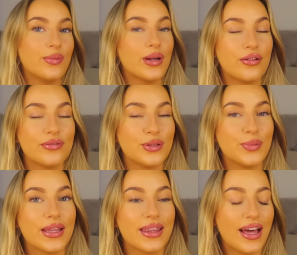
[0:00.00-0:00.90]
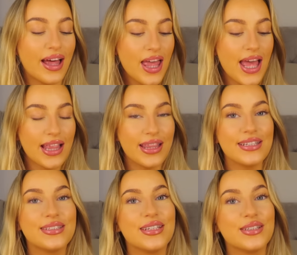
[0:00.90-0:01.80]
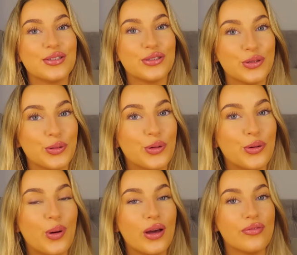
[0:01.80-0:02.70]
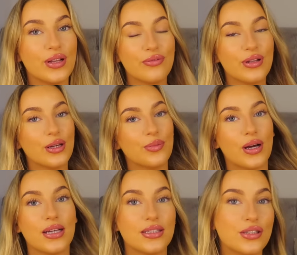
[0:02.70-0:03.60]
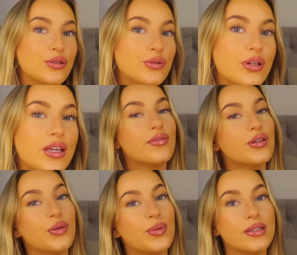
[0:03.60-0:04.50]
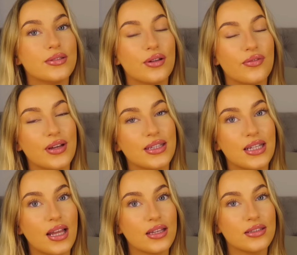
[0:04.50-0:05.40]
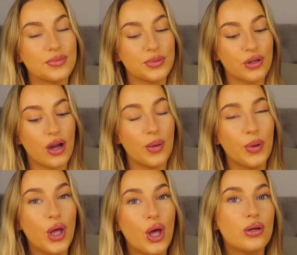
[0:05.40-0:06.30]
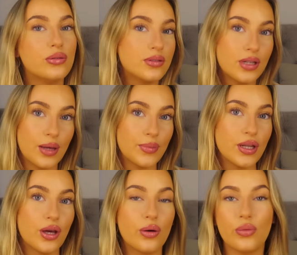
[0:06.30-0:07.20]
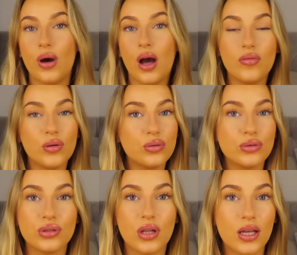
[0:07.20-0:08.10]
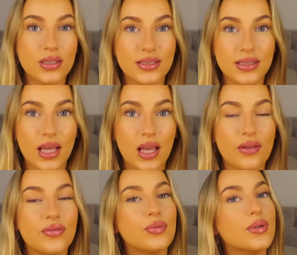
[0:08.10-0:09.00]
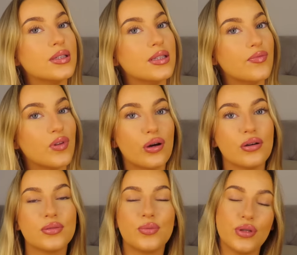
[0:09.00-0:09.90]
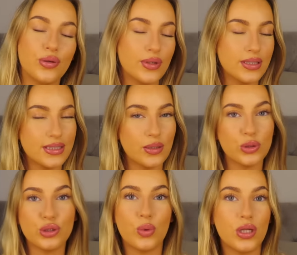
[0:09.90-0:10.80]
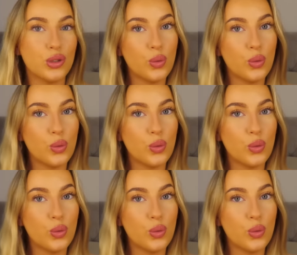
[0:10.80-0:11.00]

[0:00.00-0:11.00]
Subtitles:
went off topic there. This is a shoe haul. I really, really hope you guys enjoy. If you do, please do not forget to like and subscribe. Also, let me know what other hauls you'd like to see, if you want to see vlogs, what you want to see, what you want.